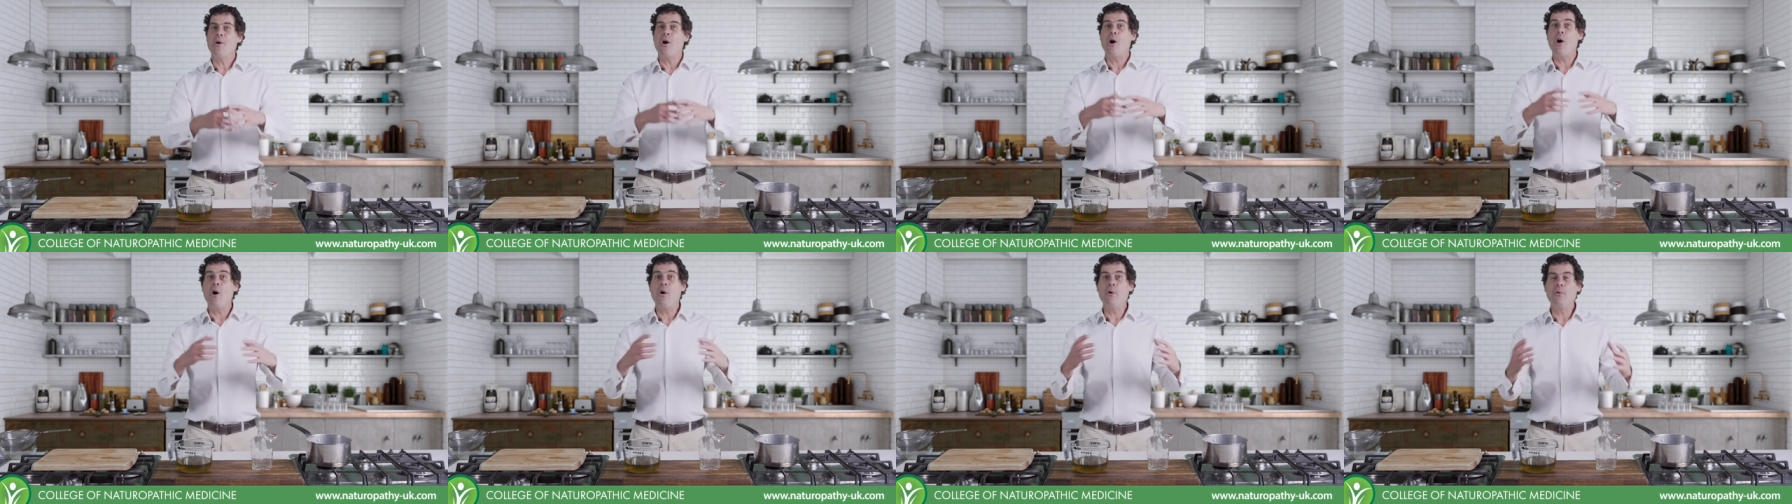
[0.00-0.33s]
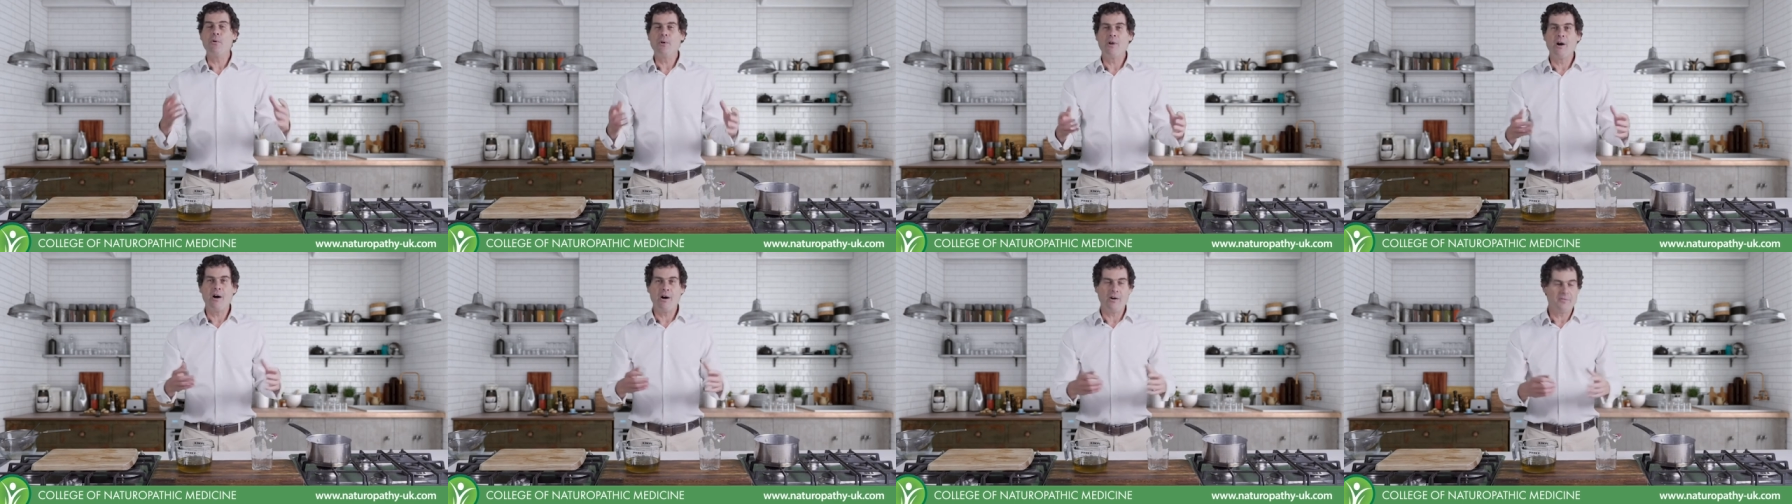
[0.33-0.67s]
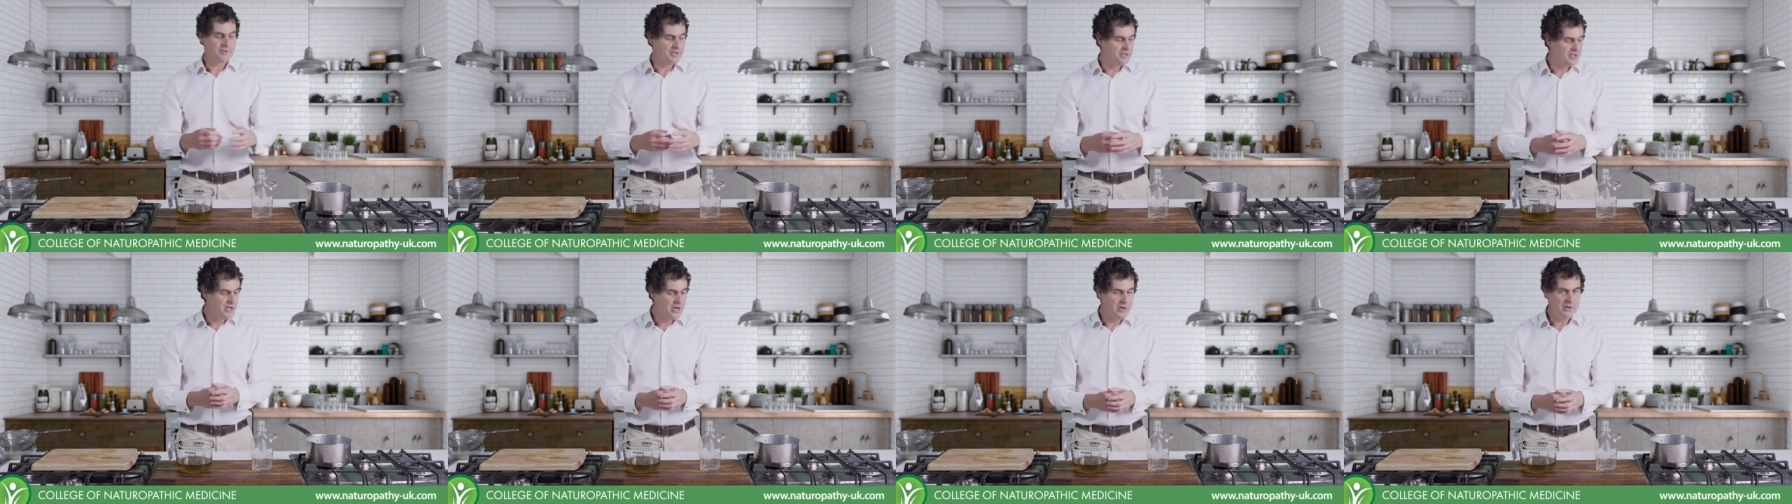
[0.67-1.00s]
a whole
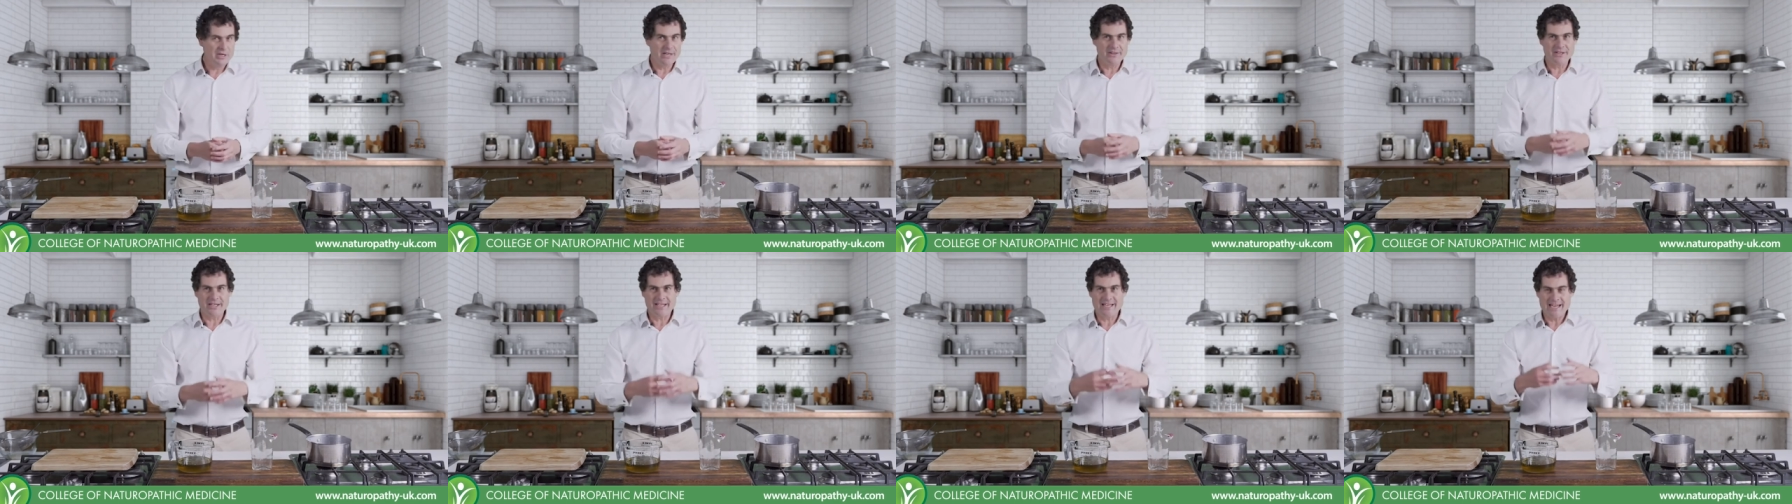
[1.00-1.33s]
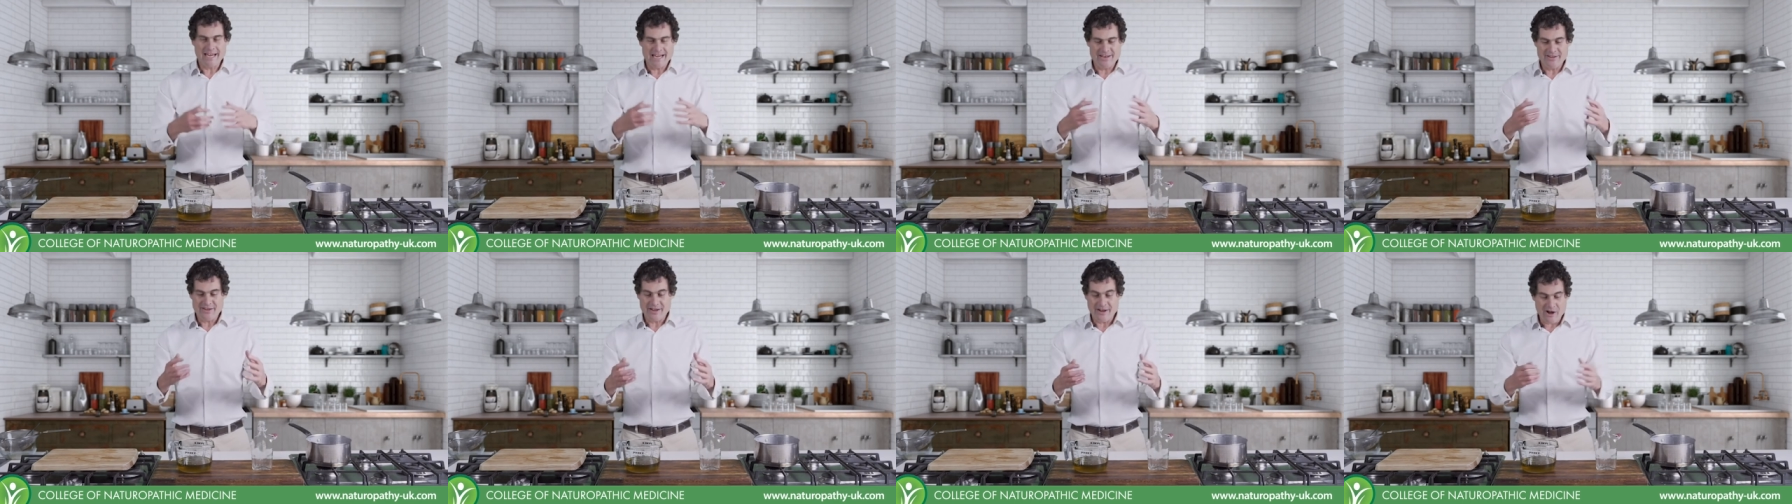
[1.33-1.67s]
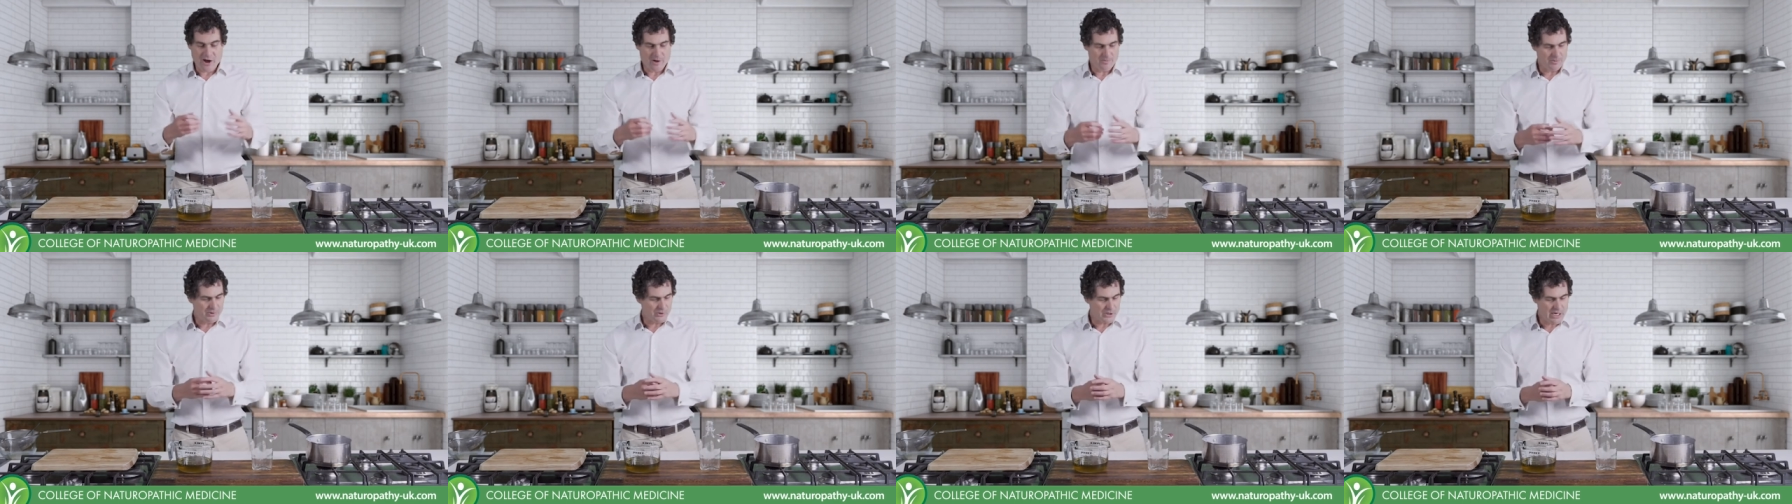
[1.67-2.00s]
afternoon in the
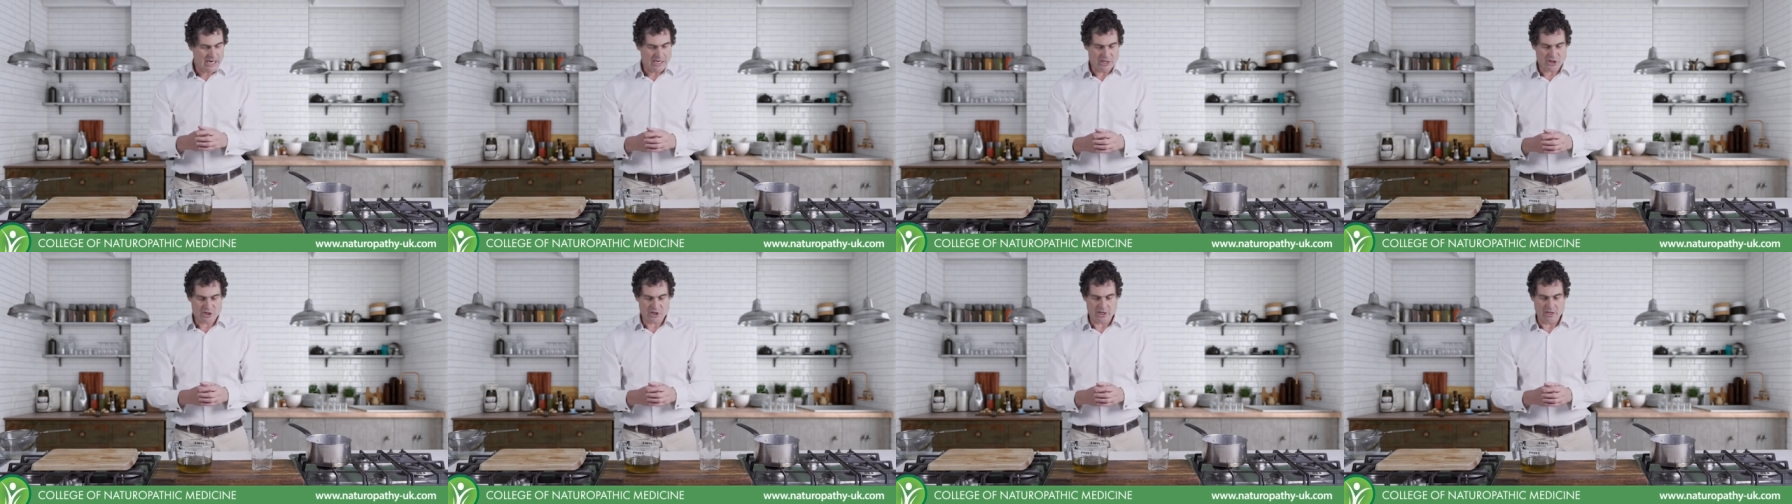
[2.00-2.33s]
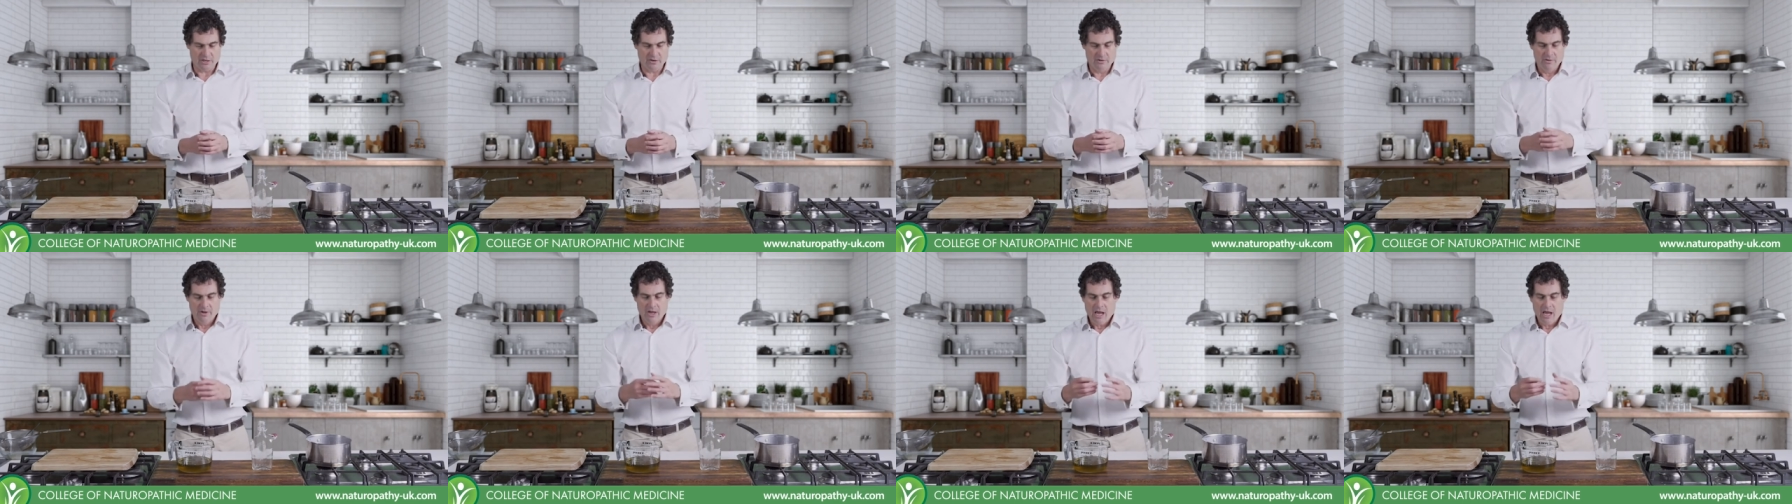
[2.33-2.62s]
herbal kitchen,